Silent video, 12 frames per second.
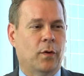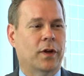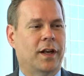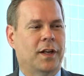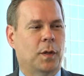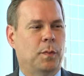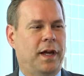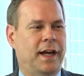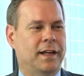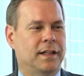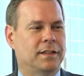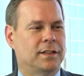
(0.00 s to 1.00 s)
We're going to come
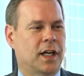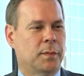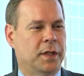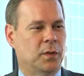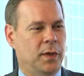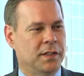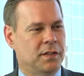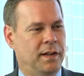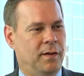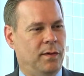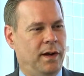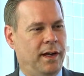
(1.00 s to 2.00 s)
back and talk about the rest of
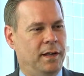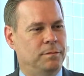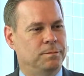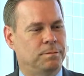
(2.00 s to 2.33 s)
that ride.